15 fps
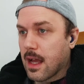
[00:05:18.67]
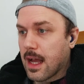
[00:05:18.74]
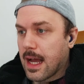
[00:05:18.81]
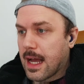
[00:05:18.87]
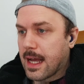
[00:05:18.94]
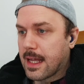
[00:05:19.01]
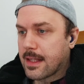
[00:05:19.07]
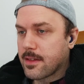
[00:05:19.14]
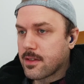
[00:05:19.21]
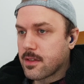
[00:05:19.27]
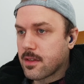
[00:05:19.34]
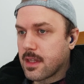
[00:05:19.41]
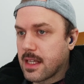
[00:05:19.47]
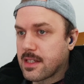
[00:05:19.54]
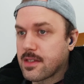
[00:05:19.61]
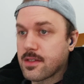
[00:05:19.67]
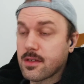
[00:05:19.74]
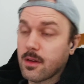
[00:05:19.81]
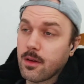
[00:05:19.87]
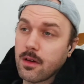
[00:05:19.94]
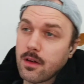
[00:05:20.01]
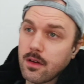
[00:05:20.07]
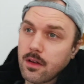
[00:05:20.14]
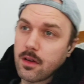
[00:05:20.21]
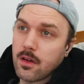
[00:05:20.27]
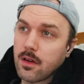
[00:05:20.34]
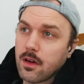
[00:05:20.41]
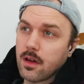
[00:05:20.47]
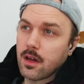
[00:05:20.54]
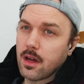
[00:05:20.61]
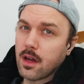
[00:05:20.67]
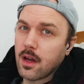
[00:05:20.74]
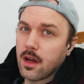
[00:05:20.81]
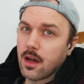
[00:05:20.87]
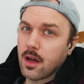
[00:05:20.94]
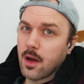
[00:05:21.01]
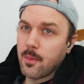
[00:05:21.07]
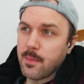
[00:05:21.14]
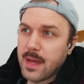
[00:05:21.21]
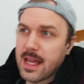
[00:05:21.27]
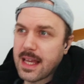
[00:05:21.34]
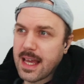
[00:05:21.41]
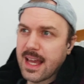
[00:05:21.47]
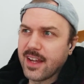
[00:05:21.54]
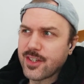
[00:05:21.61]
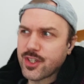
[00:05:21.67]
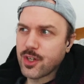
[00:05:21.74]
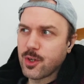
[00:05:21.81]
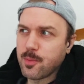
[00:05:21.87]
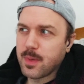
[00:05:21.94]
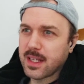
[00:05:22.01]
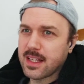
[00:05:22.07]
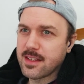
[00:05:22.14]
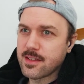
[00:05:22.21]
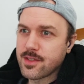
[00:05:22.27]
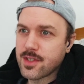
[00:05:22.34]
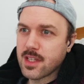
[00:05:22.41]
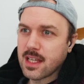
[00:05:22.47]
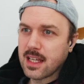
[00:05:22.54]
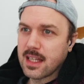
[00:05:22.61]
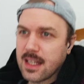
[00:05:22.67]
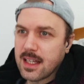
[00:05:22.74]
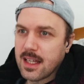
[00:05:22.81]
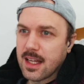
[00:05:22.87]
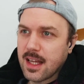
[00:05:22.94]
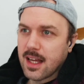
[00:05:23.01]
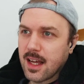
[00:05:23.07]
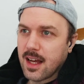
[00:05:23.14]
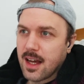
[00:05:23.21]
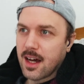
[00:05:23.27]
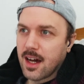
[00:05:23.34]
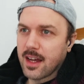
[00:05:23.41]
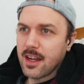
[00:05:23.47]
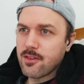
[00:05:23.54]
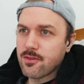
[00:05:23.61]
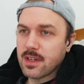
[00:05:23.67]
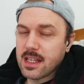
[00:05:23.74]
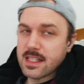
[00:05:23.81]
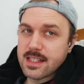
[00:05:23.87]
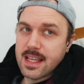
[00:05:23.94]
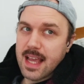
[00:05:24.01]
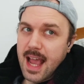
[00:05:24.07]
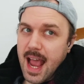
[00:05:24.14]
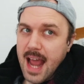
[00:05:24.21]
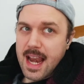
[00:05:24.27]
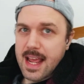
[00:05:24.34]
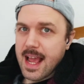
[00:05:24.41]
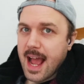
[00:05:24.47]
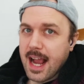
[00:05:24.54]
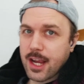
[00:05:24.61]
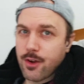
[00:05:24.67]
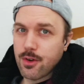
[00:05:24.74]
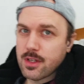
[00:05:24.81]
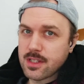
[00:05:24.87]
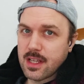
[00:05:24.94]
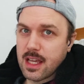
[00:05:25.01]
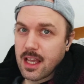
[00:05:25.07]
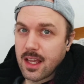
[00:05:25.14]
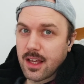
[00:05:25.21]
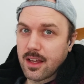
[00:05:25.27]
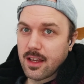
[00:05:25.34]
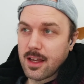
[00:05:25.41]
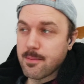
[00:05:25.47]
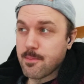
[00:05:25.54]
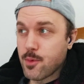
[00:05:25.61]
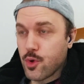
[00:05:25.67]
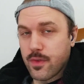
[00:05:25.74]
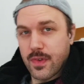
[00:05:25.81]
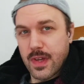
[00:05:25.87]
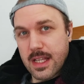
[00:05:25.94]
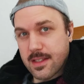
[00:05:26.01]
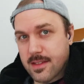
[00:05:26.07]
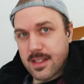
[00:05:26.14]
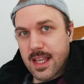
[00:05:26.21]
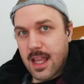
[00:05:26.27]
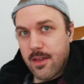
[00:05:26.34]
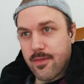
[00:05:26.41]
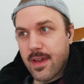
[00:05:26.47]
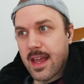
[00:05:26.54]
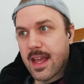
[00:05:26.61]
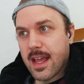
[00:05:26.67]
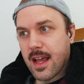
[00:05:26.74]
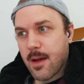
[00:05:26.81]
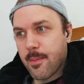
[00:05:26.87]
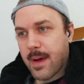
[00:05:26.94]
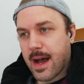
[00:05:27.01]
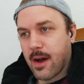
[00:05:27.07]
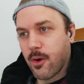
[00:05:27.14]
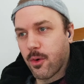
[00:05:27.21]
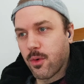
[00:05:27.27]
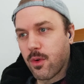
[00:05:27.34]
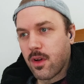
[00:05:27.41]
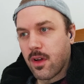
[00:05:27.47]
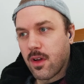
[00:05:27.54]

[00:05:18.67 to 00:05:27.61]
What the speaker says: And this is a big issue because I don't really see any accuracy in movies and TV about...